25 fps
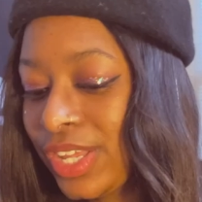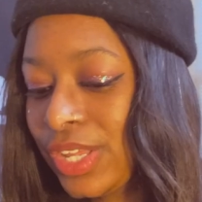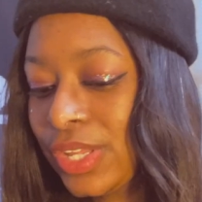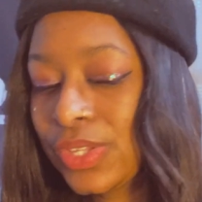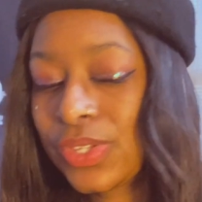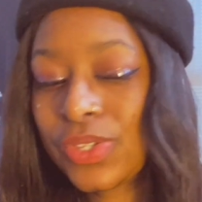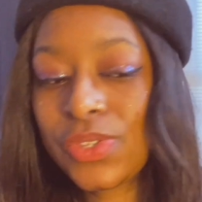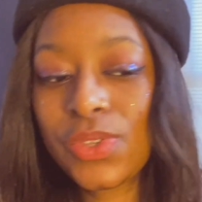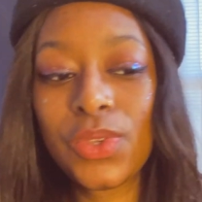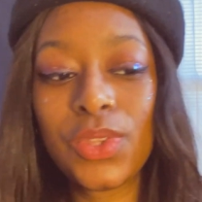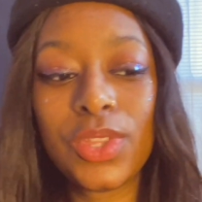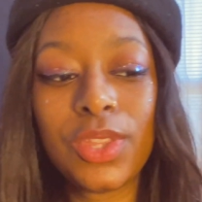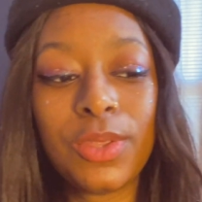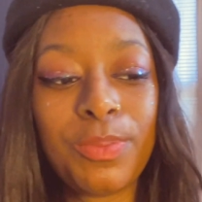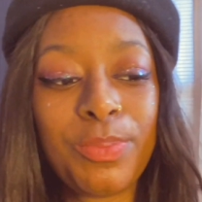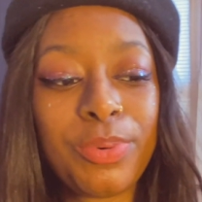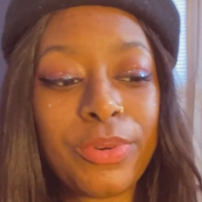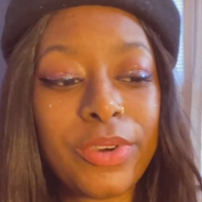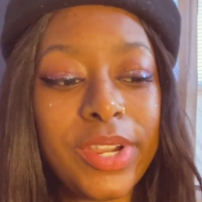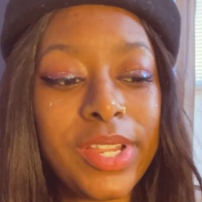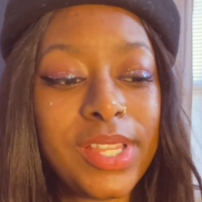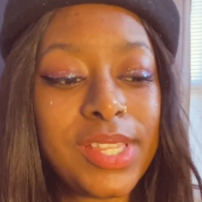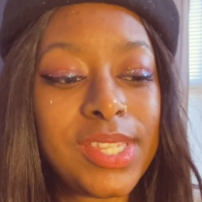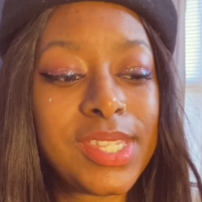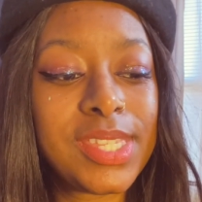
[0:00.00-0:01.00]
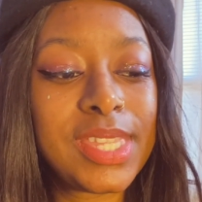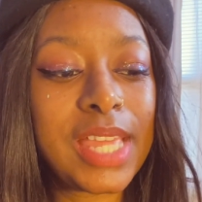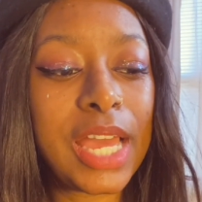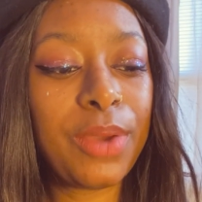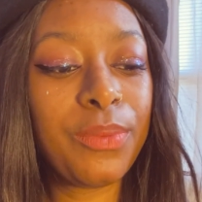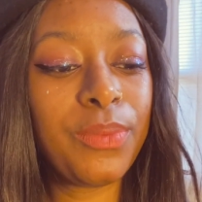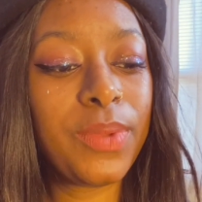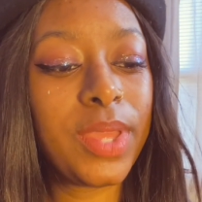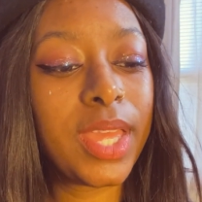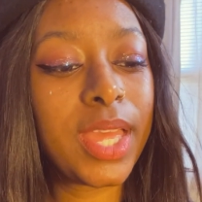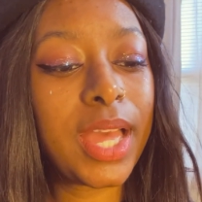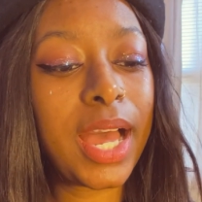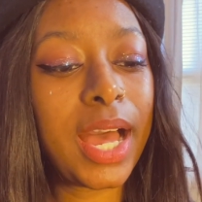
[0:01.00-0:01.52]
So the prints that
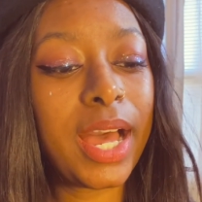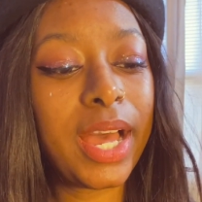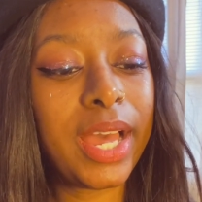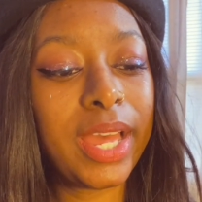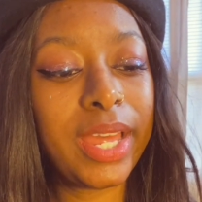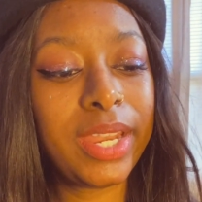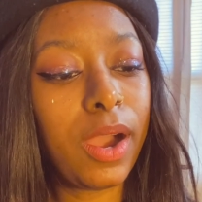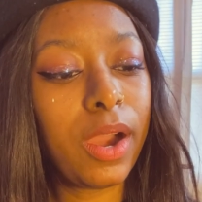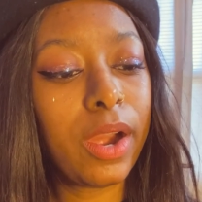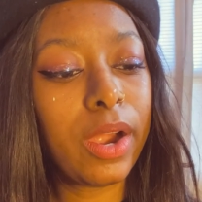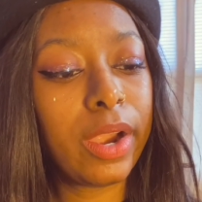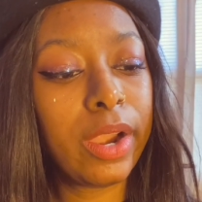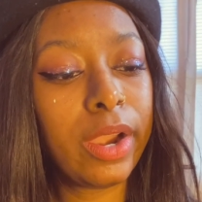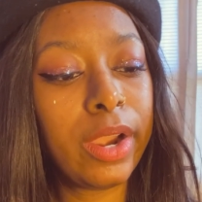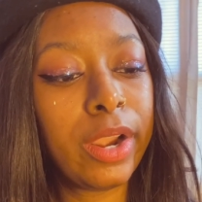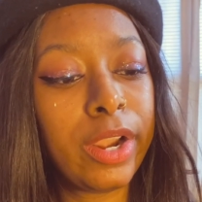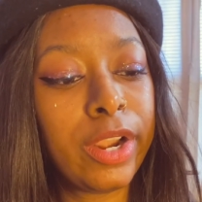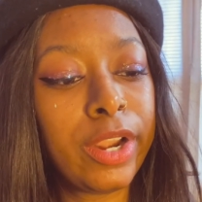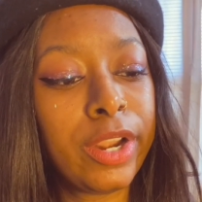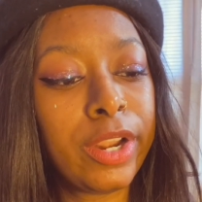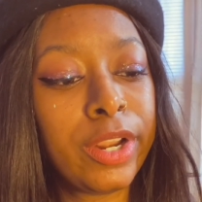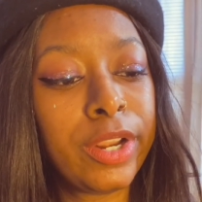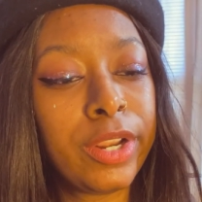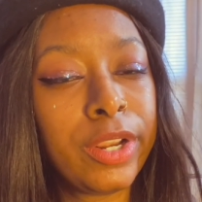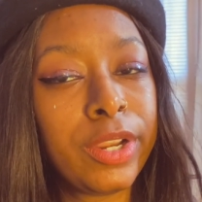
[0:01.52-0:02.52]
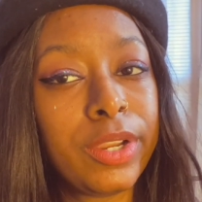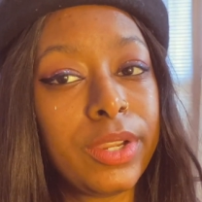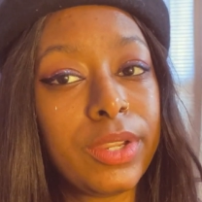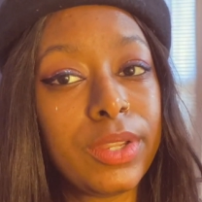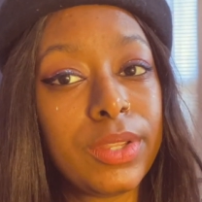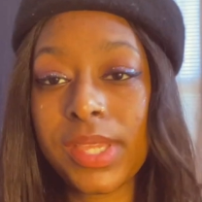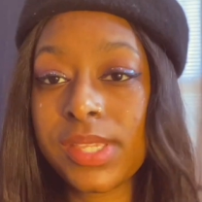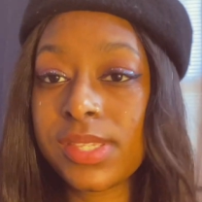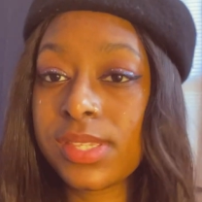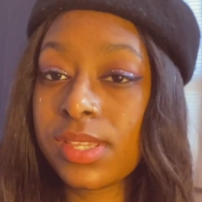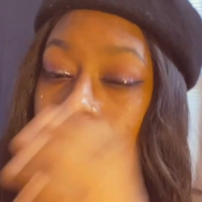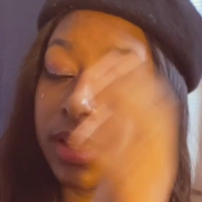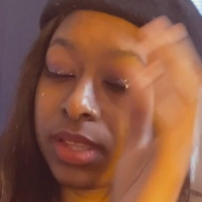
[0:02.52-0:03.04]
we got are
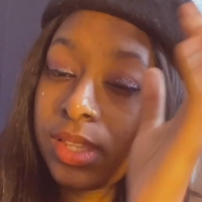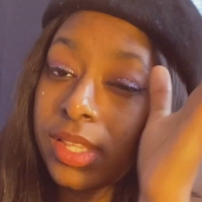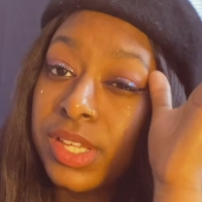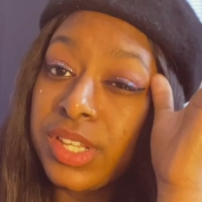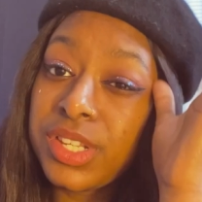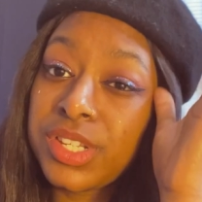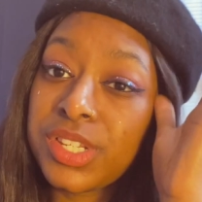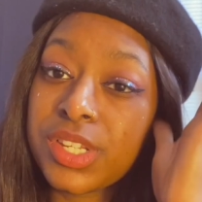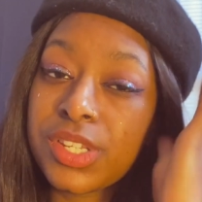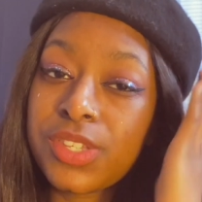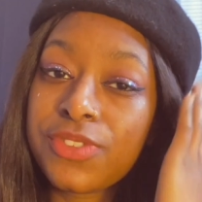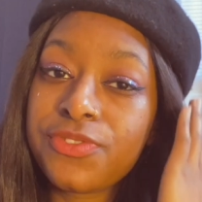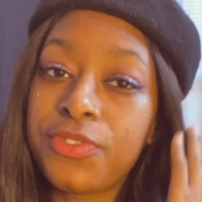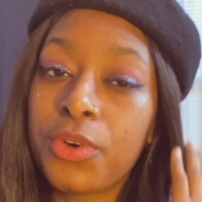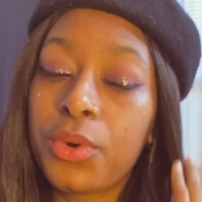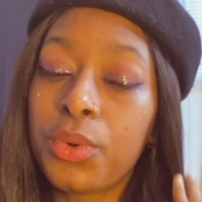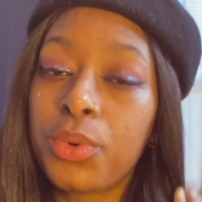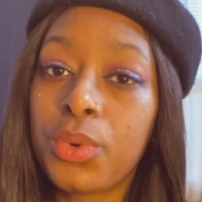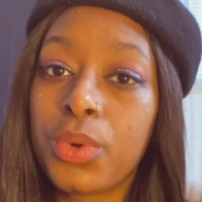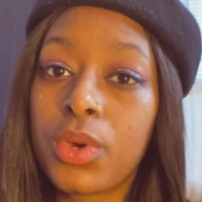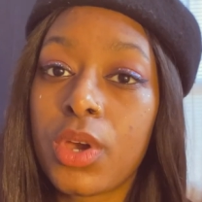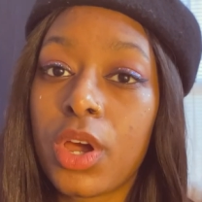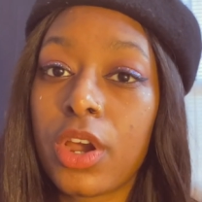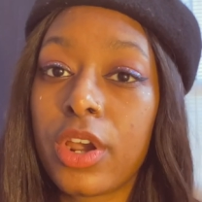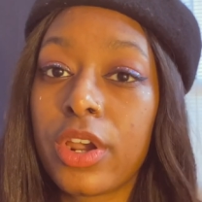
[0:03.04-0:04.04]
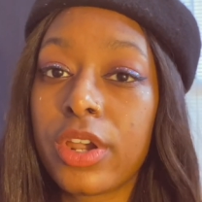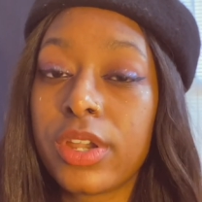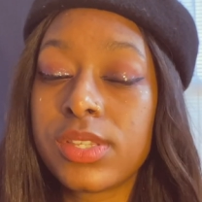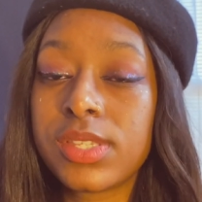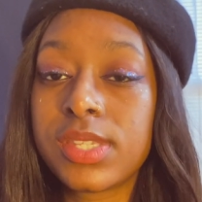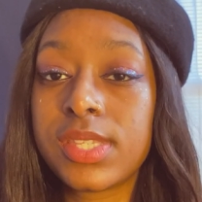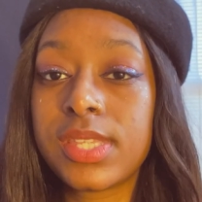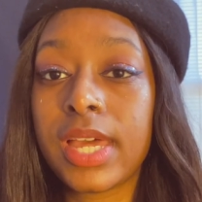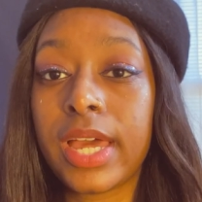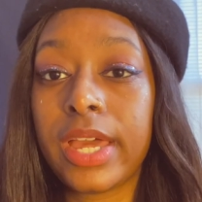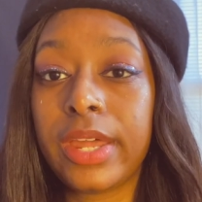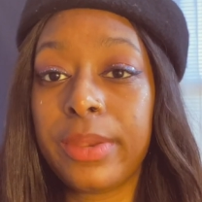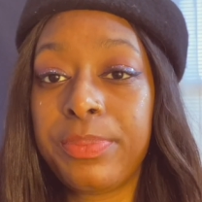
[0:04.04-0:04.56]
basically just photo cards
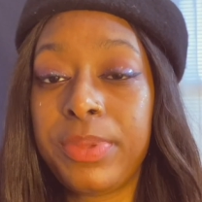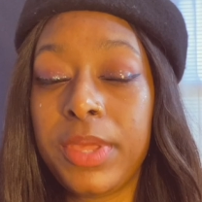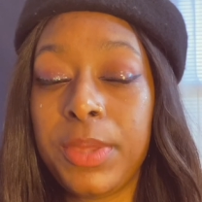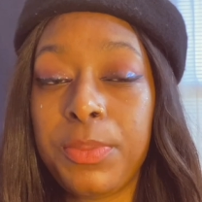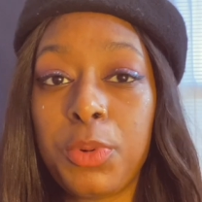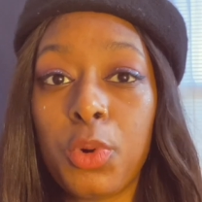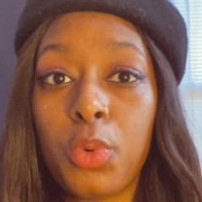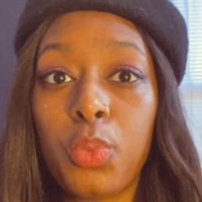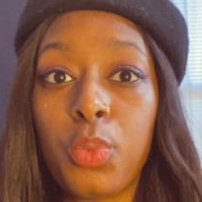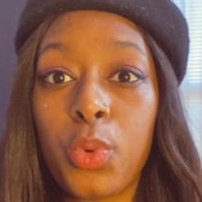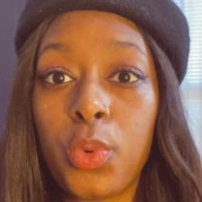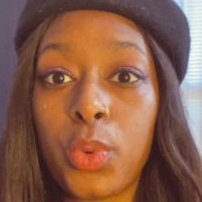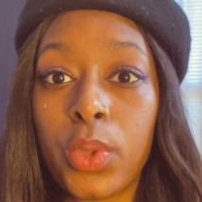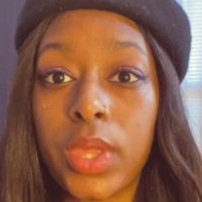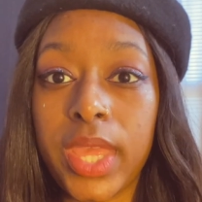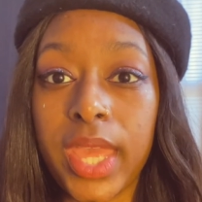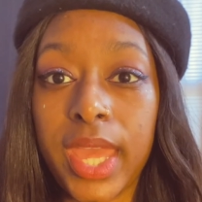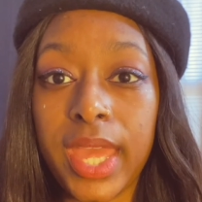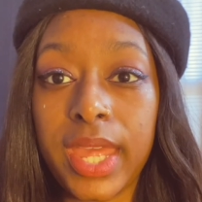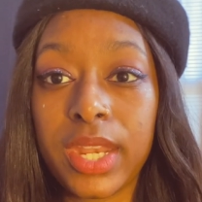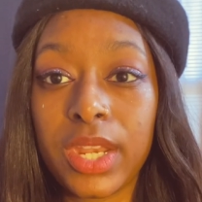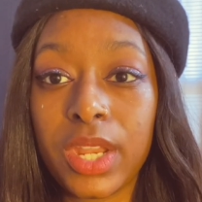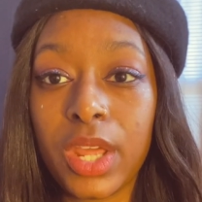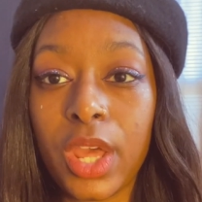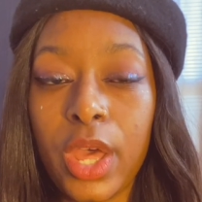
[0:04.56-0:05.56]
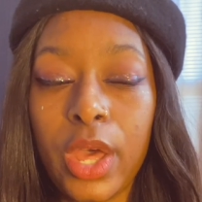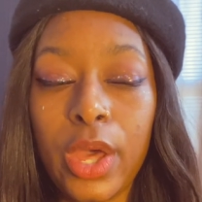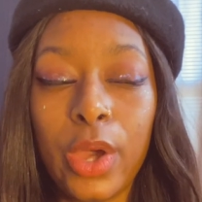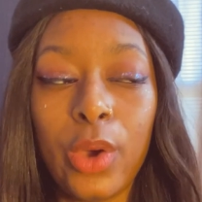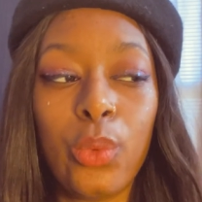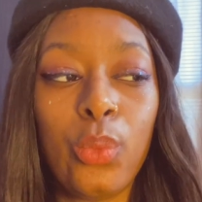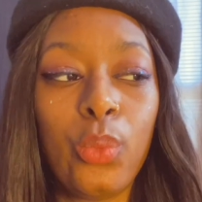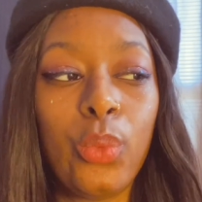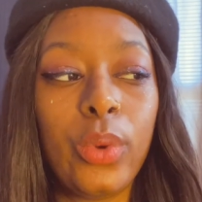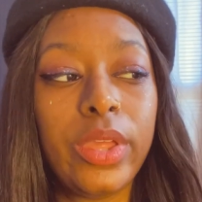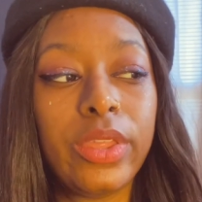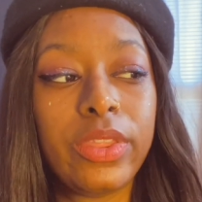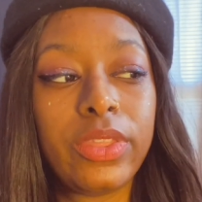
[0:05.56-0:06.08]
that people will get
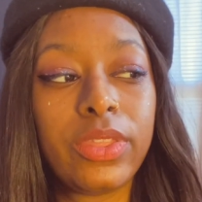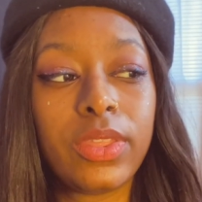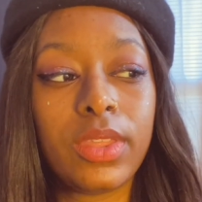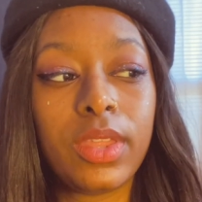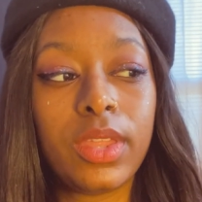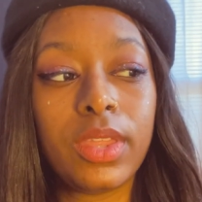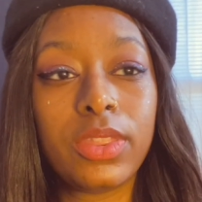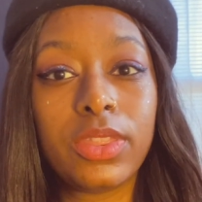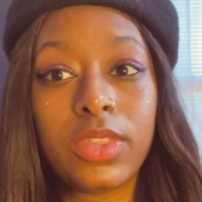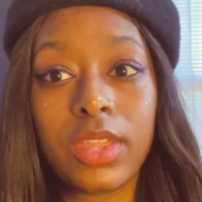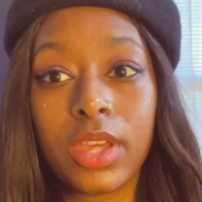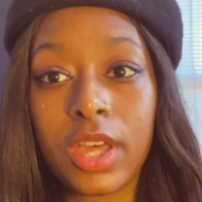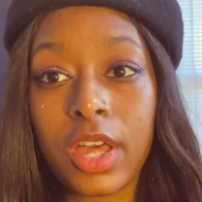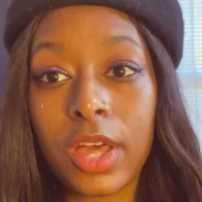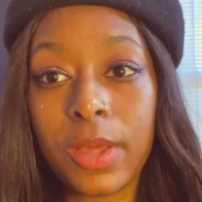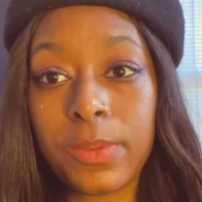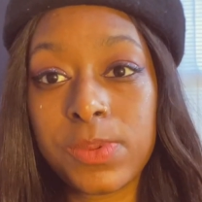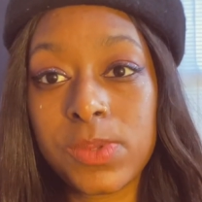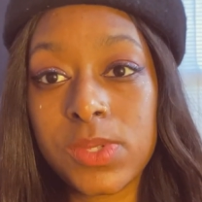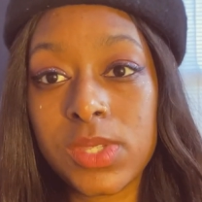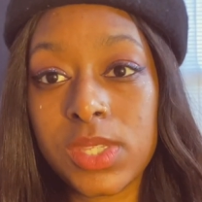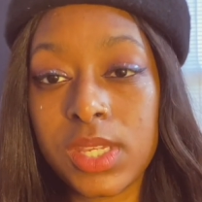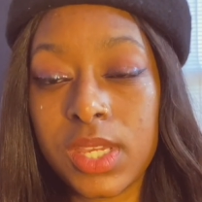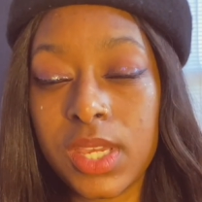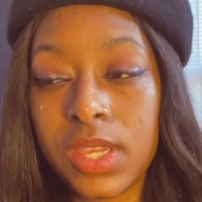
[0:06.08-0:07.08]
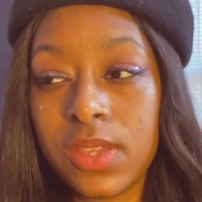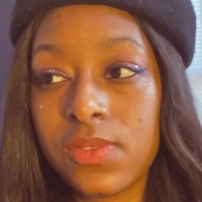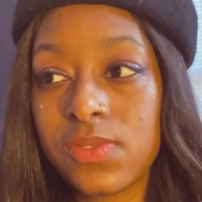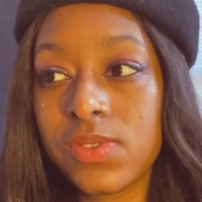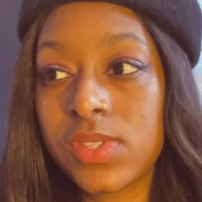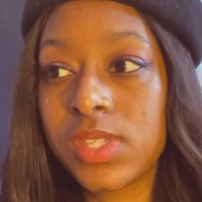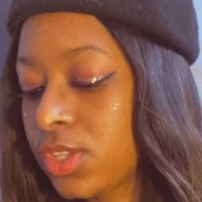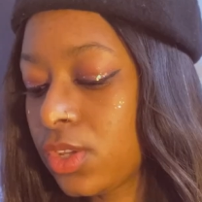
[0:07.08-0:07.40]
with the cup sleeves.